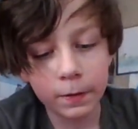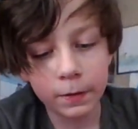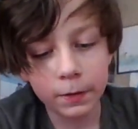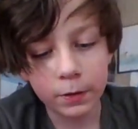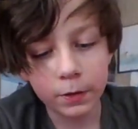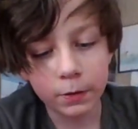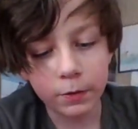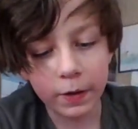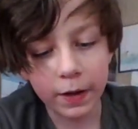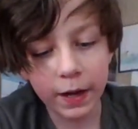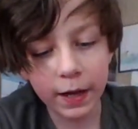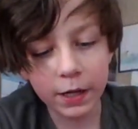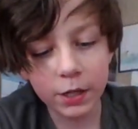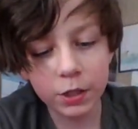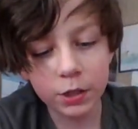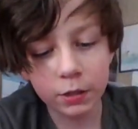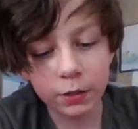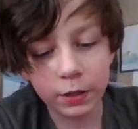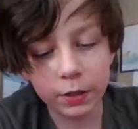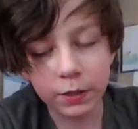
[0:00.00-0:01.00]
You
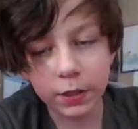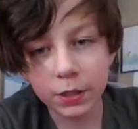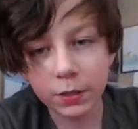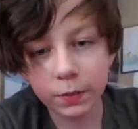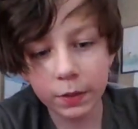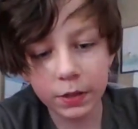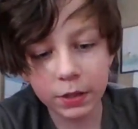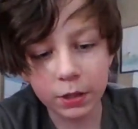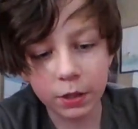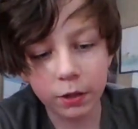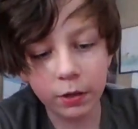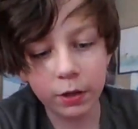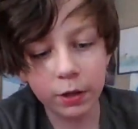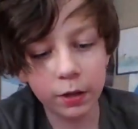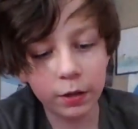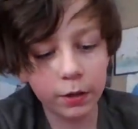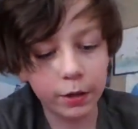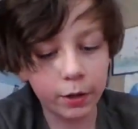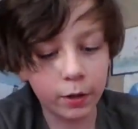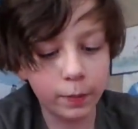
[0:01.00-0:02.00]
actually, this one's a
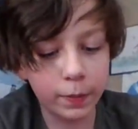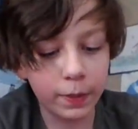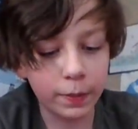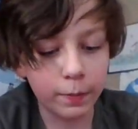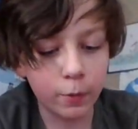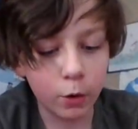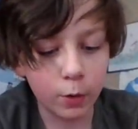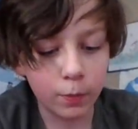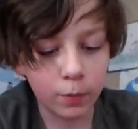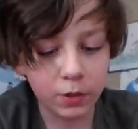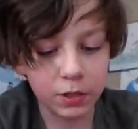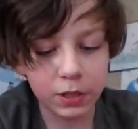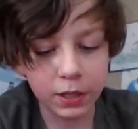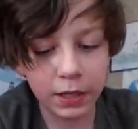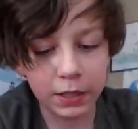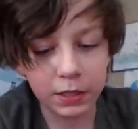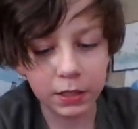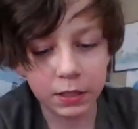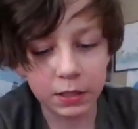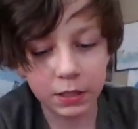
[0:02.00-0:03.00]
little bit more
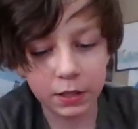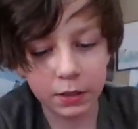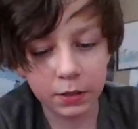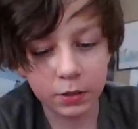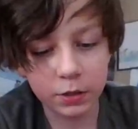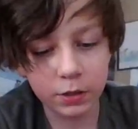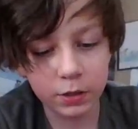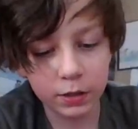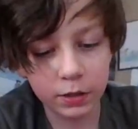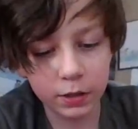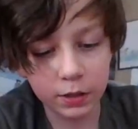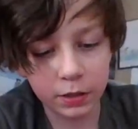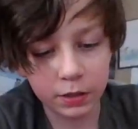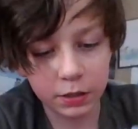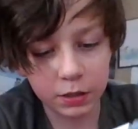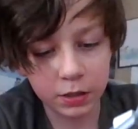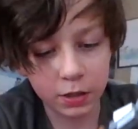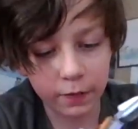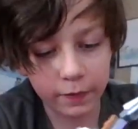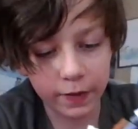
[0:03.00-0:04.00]
precise because
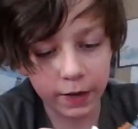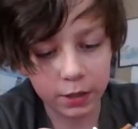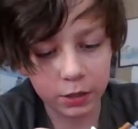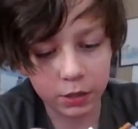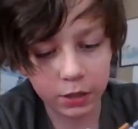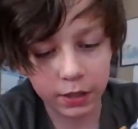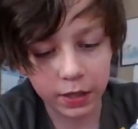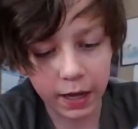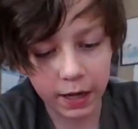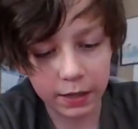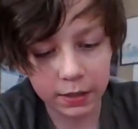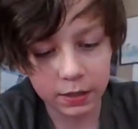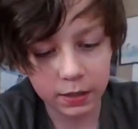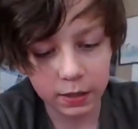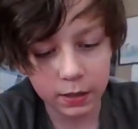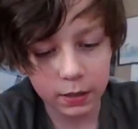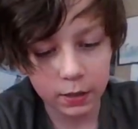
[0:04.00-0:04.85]
stuff actually connects.